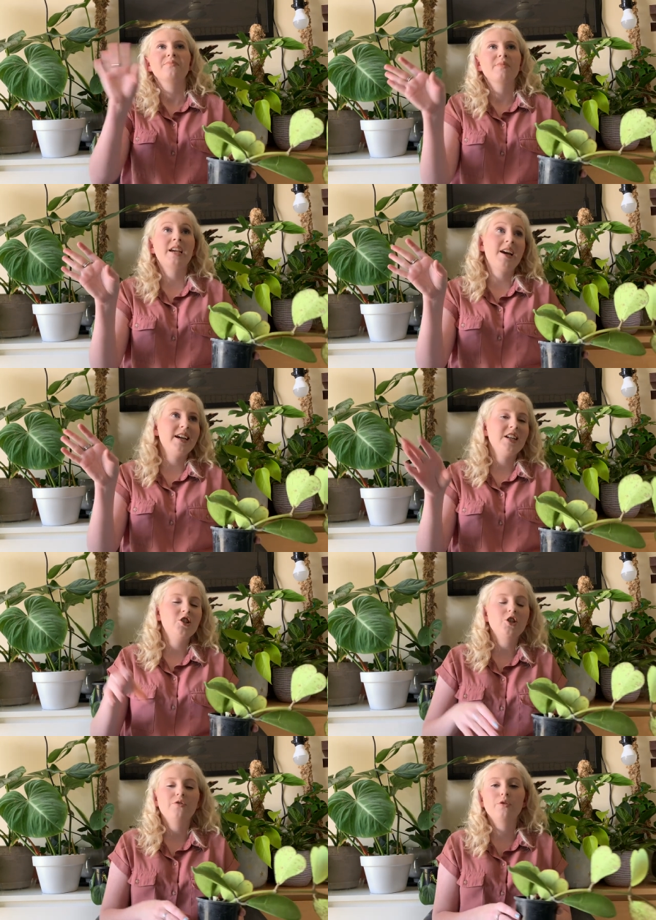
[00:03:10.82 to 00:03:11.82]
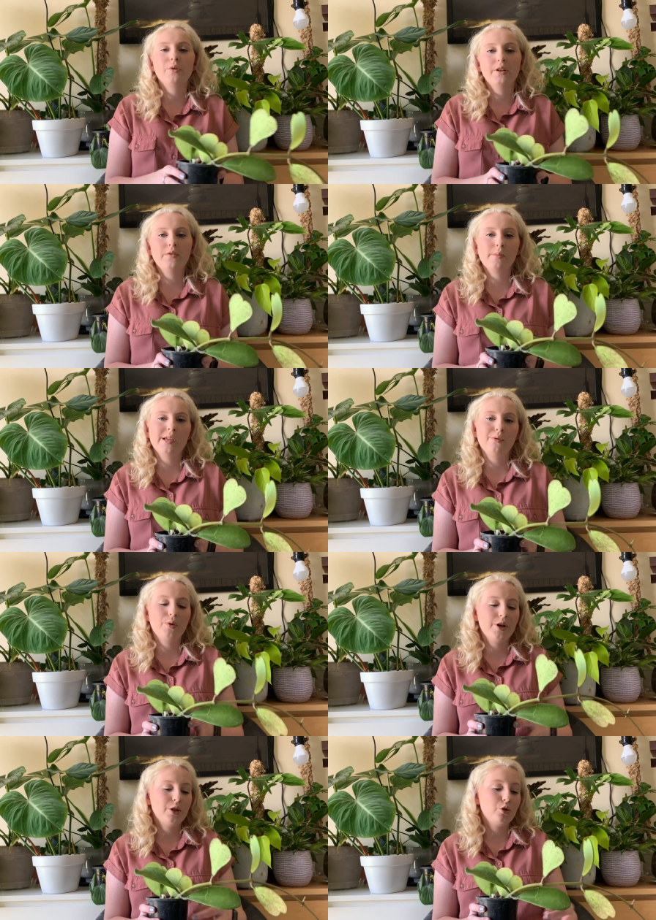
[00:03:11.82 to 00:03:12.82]
cage, for want of a better
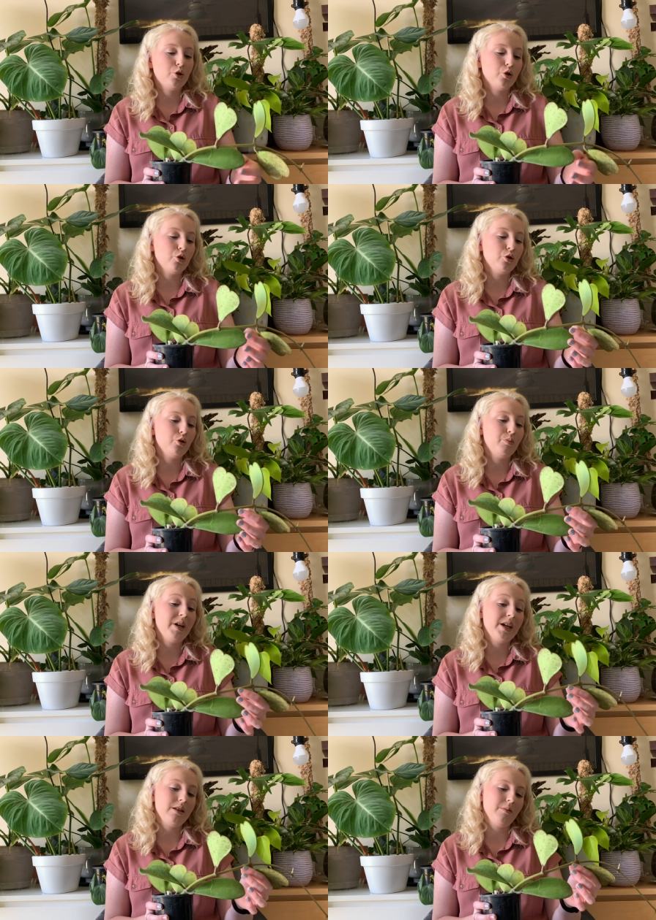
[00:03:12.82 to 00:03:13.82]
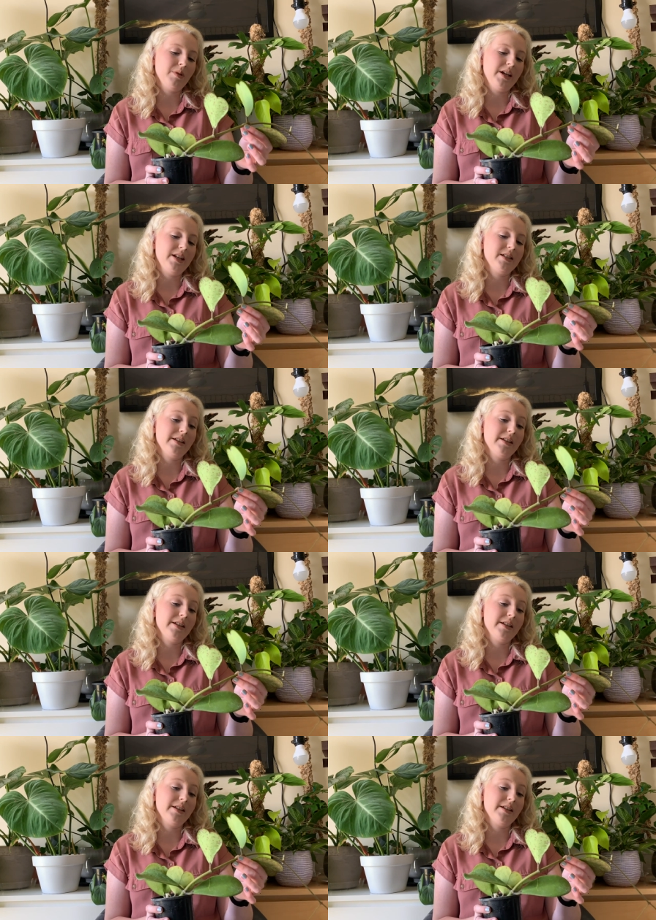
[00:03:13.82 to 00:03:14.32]
word, to pick the plants.